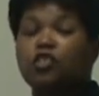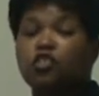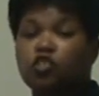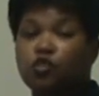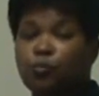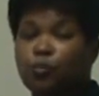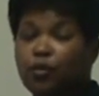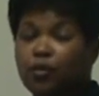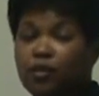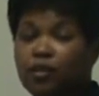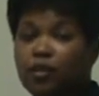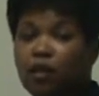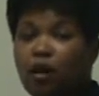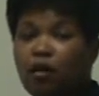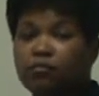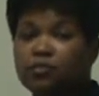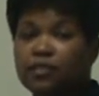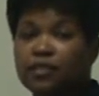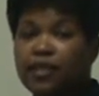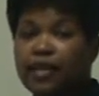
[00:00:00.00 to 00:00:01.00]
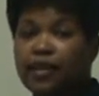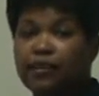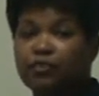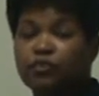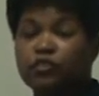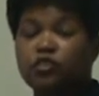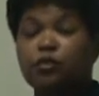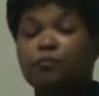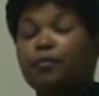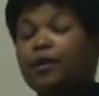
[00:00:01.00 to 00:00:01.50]
to put it all
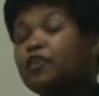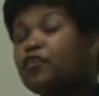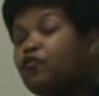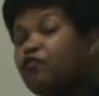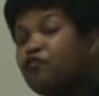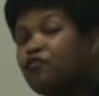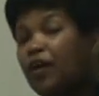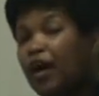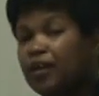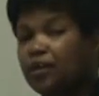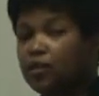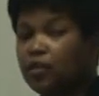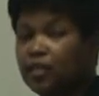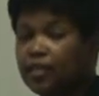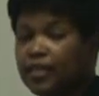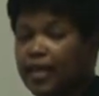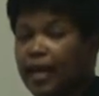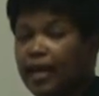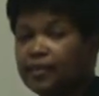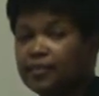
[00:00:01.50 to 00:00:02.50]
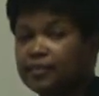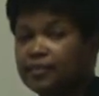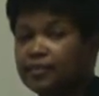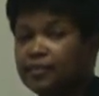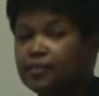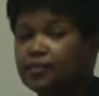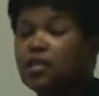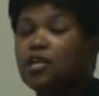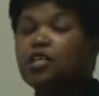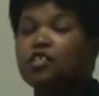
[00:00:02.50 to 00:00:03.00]
together, to make your final
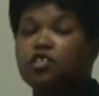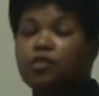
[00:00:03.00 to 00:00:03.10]
analysis,